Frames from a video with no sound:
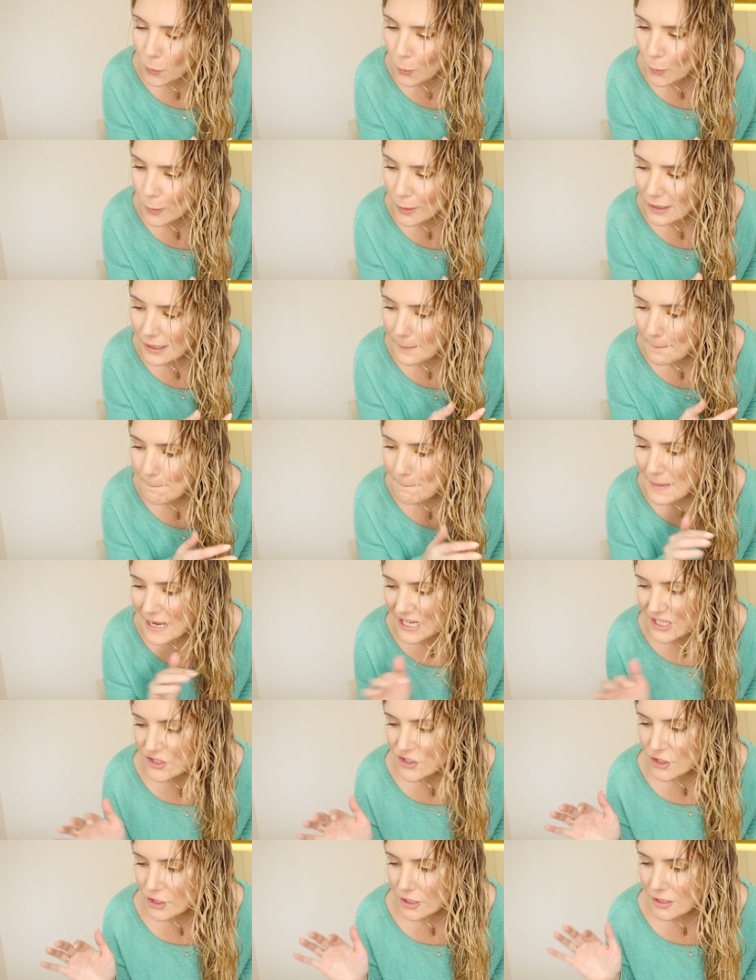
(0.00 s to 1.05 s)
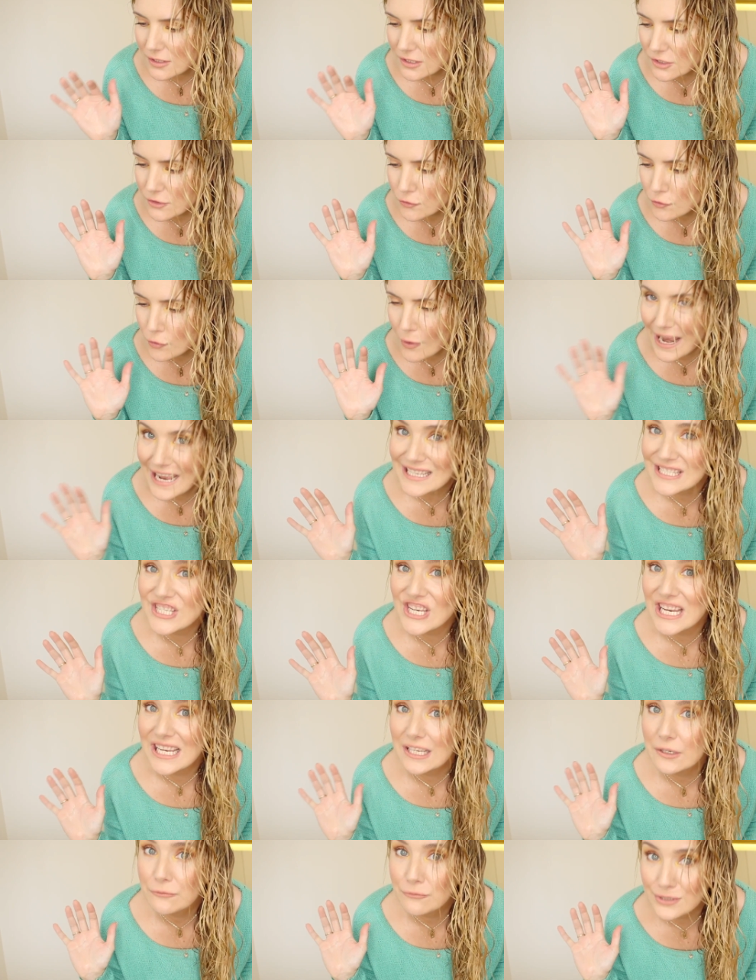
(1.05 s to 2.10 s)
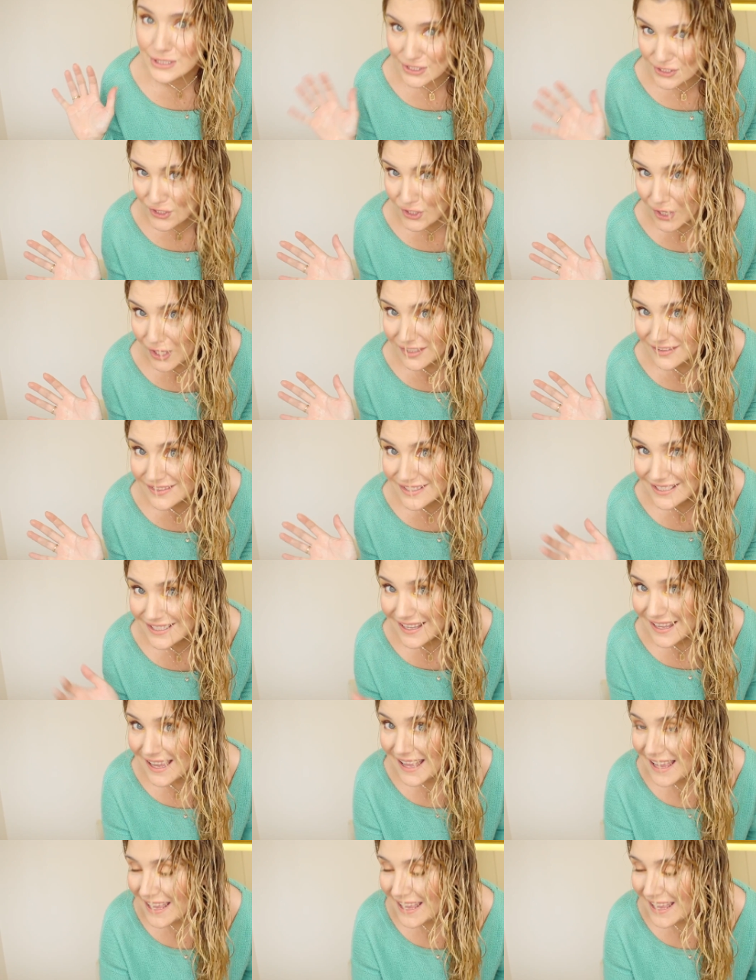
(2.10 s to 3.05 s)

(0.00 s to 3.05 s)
or a major tragic result.